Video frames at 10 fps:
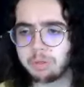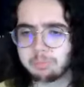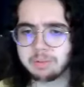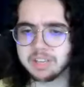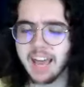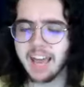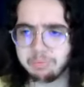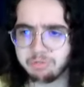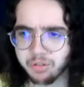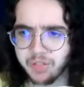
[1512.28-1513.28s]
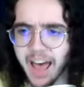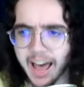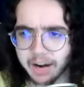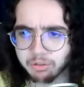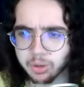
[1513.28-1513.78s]
the, yeah, for
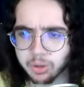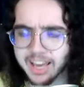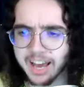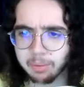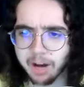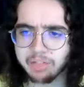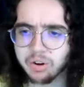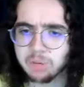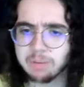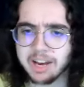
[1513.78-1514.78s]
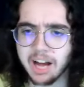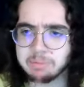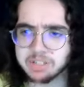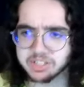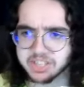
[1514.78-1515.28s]
that, of course. Yeah, I thought you meant
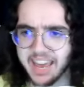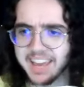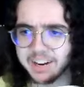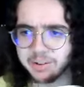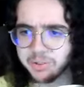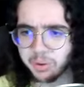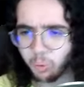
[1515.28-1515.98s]
I'm just Ken. I was like, no,